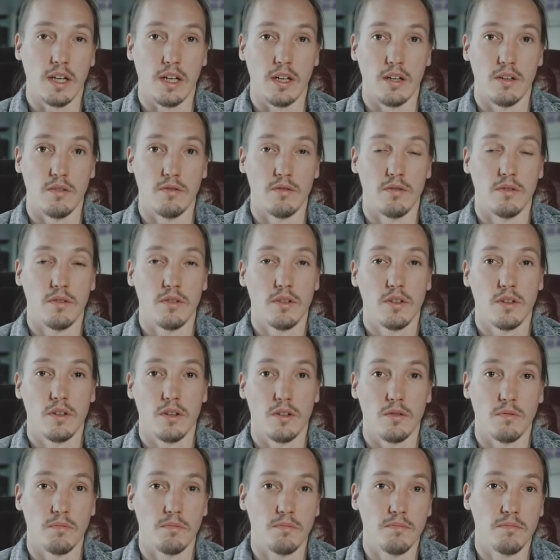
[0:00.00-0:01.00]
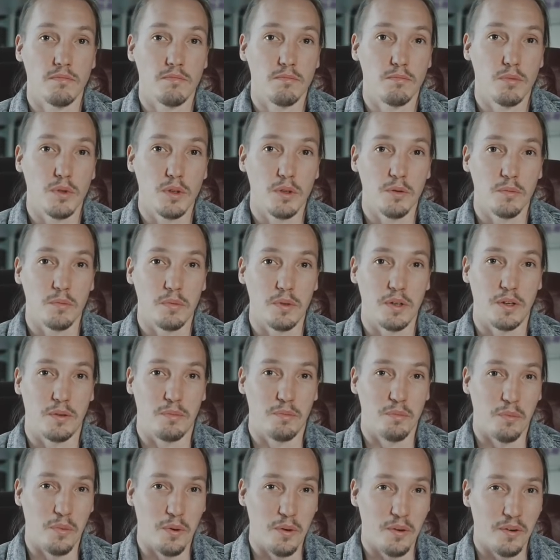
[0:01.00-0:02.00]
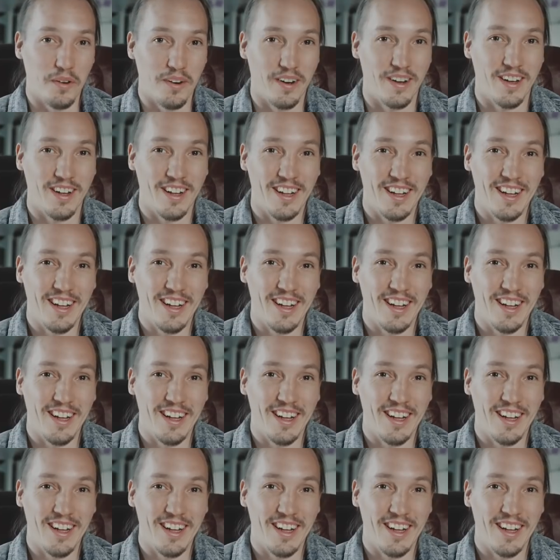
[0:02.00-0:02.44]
kind of, you know, be a bit more